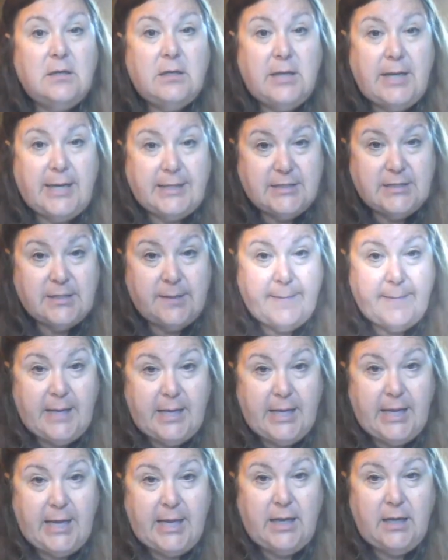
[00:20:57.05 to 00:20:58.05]
get
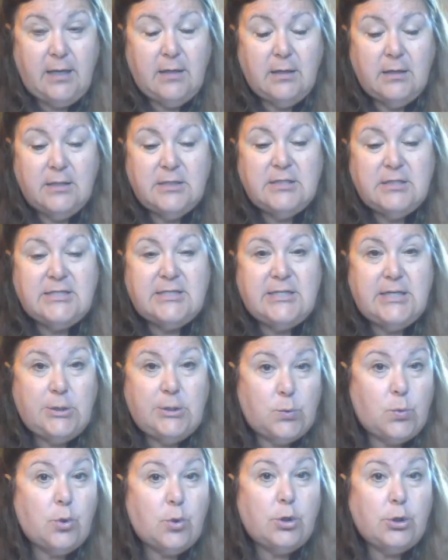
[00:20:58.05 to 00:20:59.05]
somebody to see
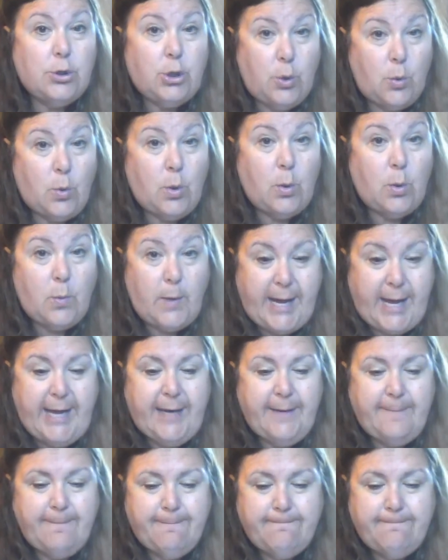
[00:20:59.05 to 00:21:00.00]
the world your way.